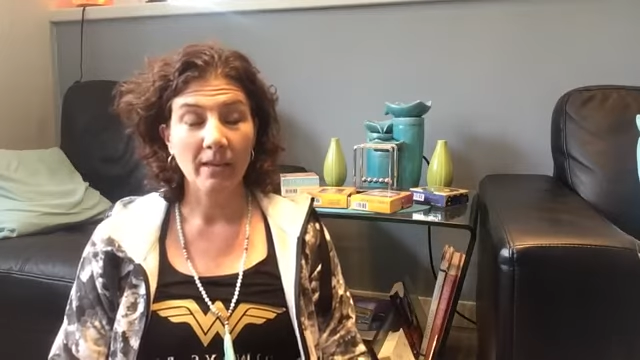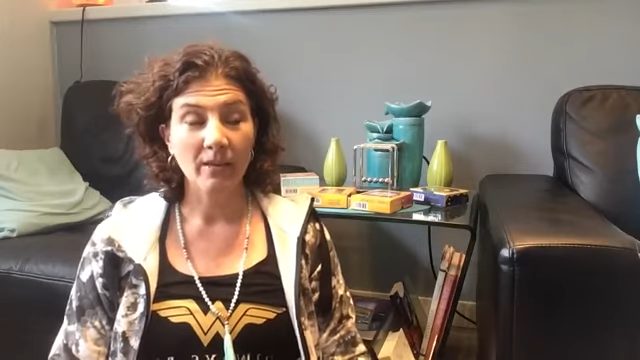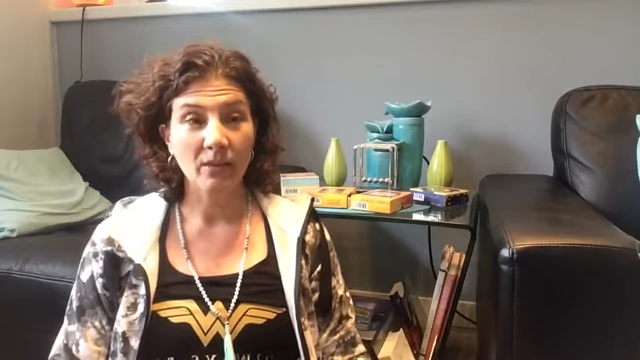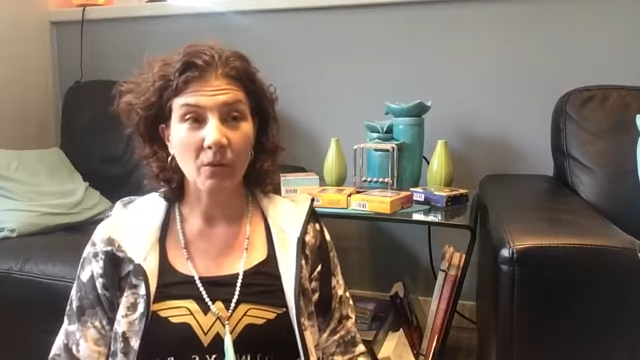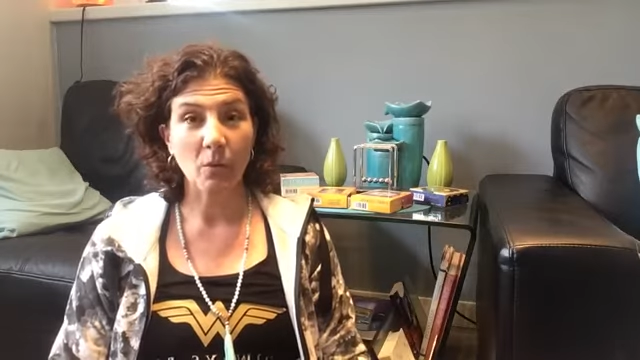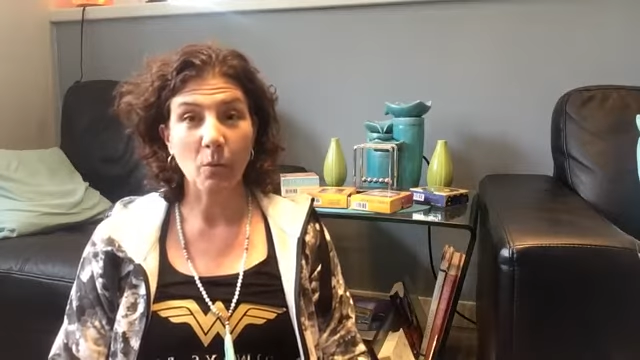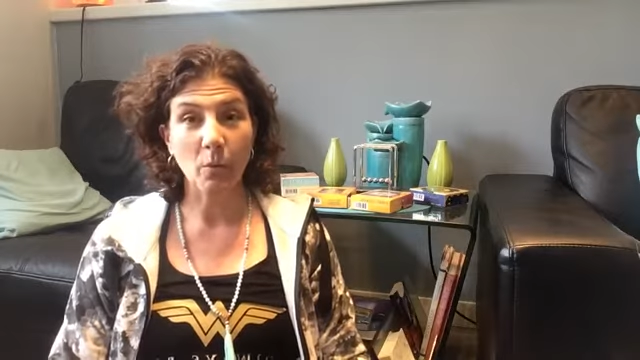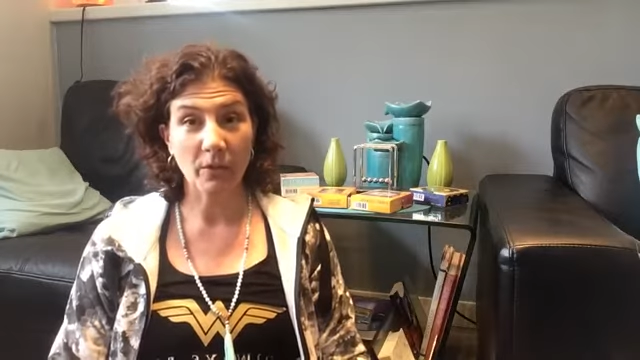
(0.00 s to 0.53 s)

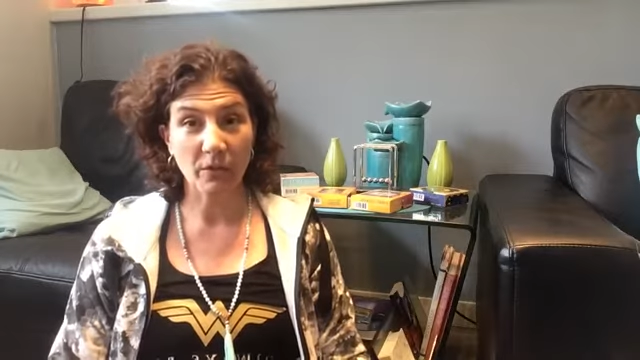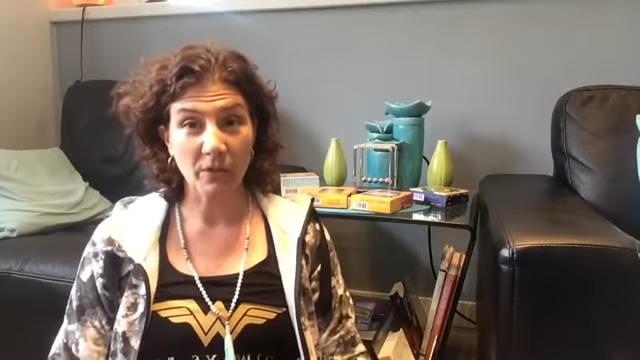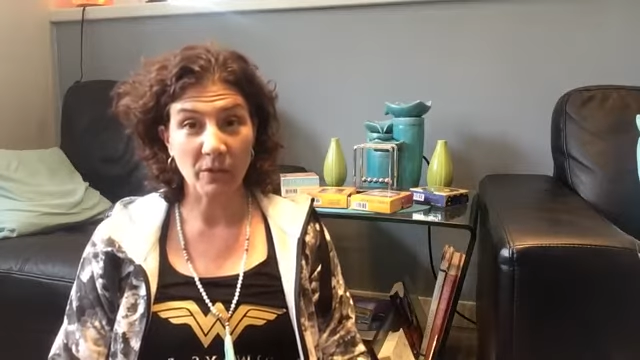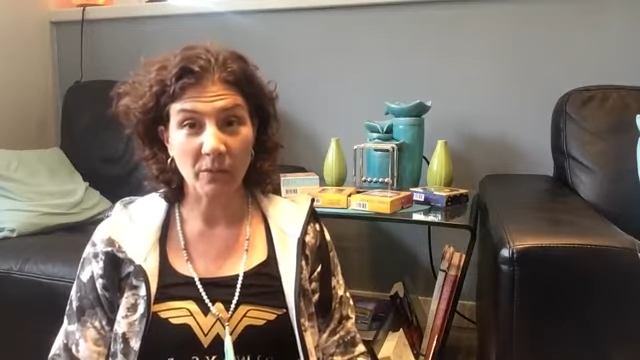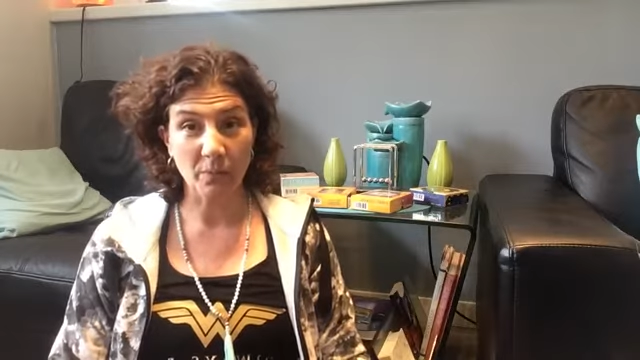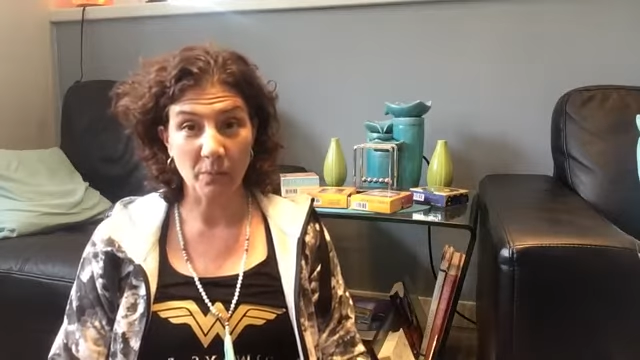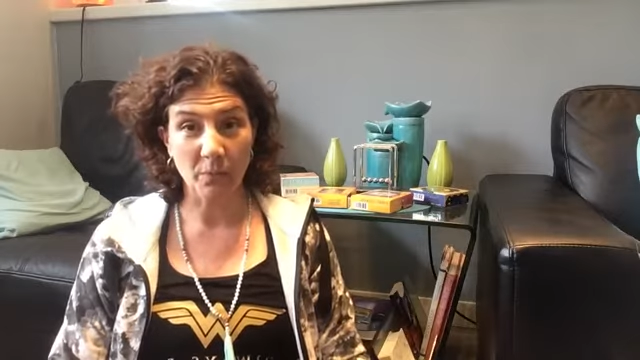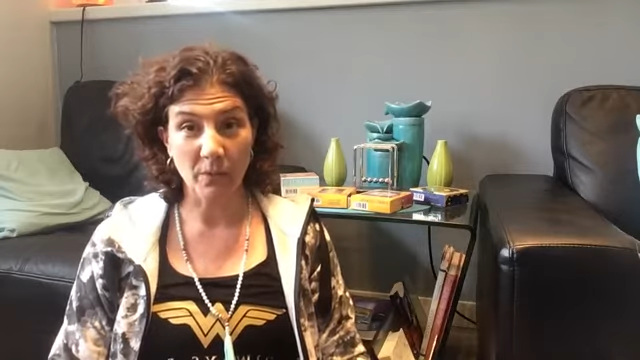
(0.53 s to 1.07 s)
So, which
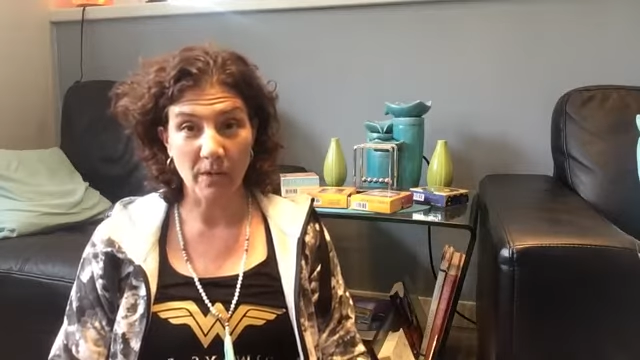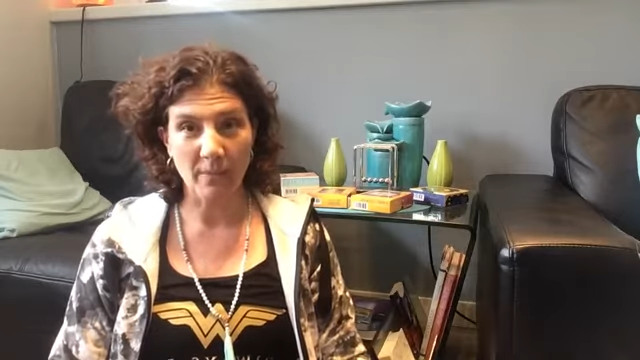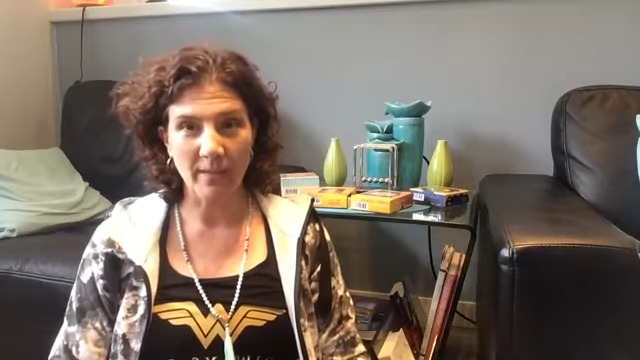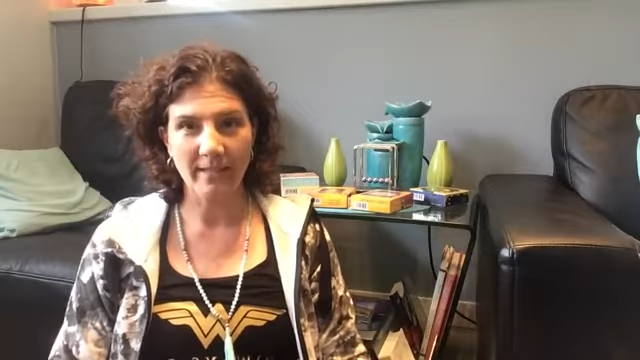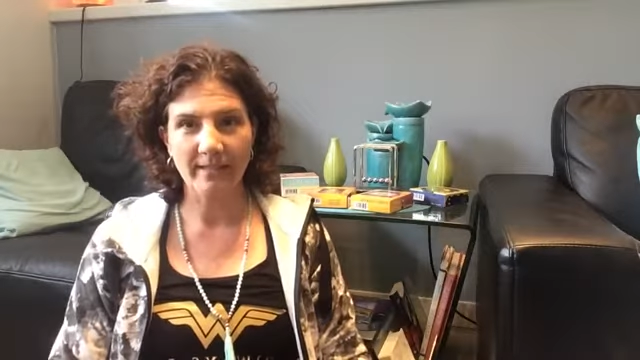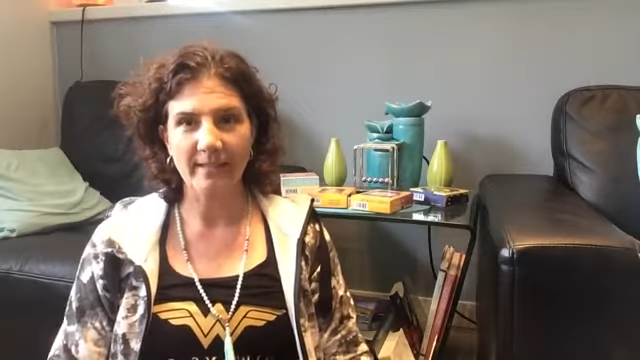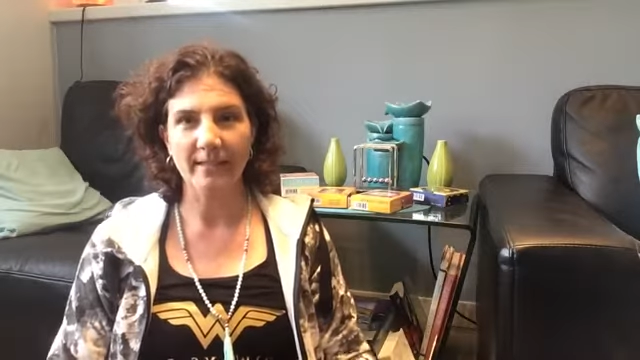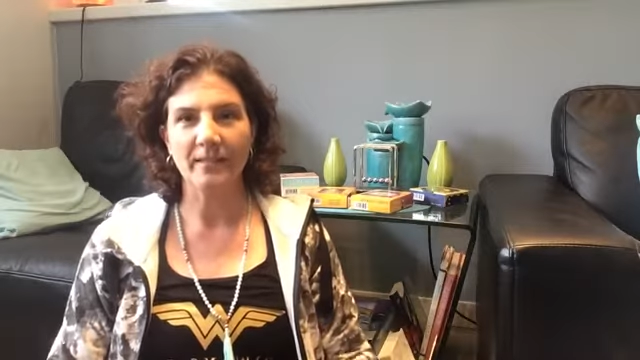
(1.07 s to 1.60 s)
is pretty
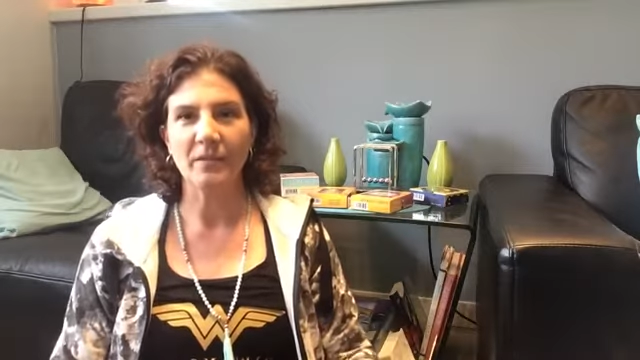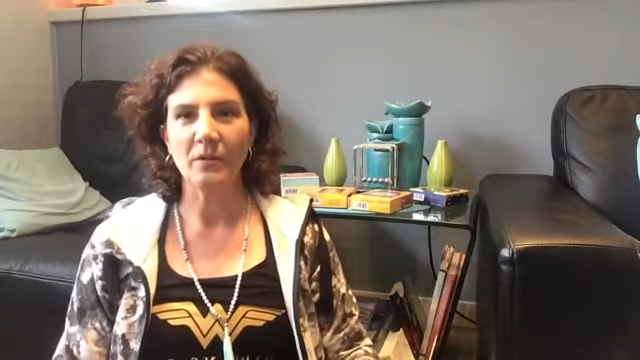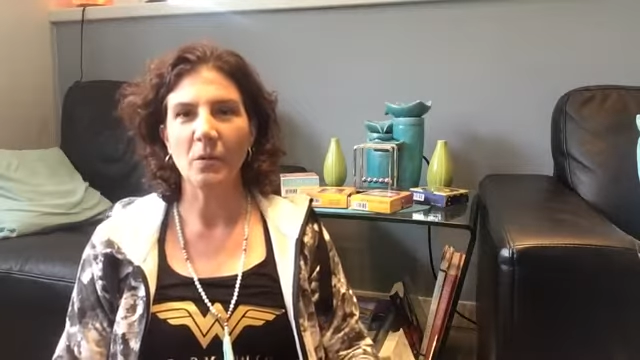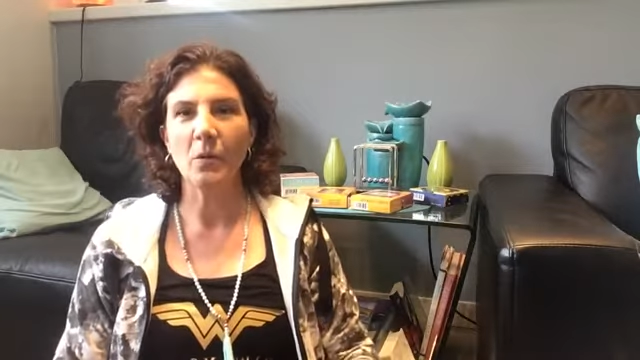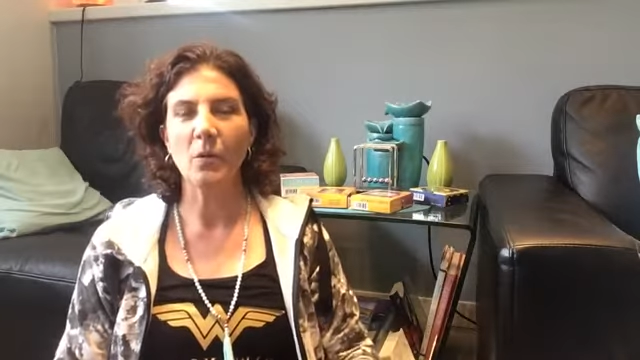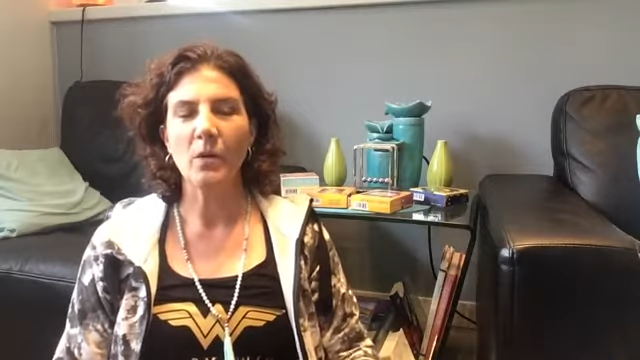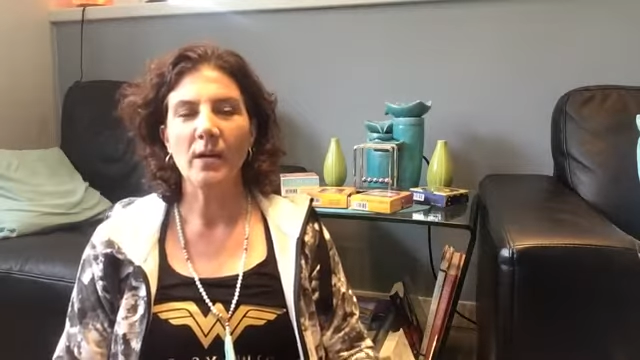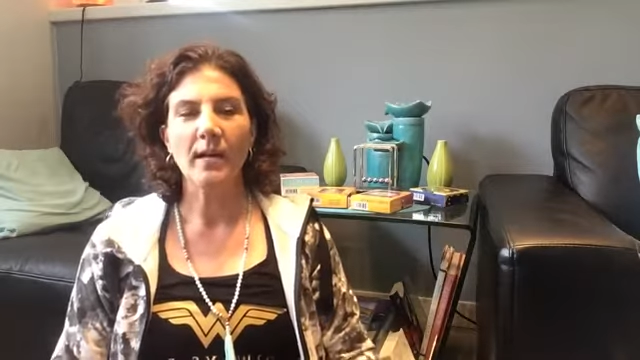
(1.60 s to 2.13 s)
amazing.
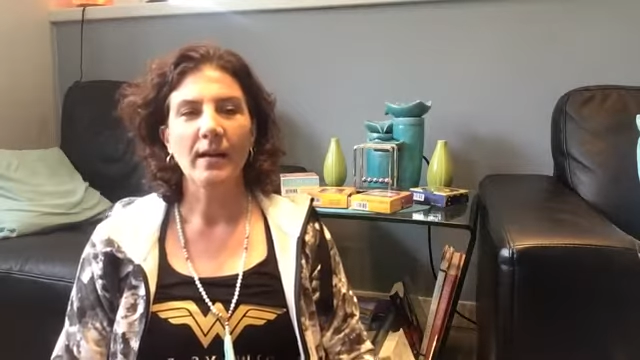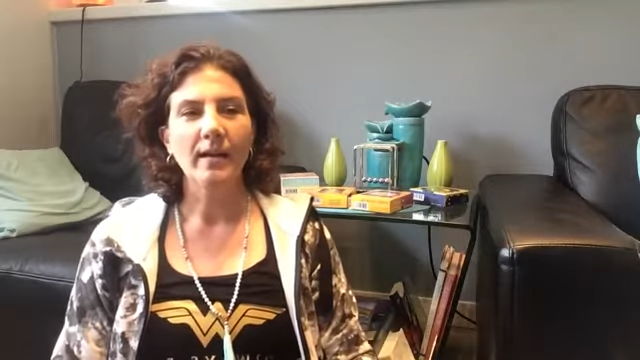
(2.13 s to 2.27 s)
So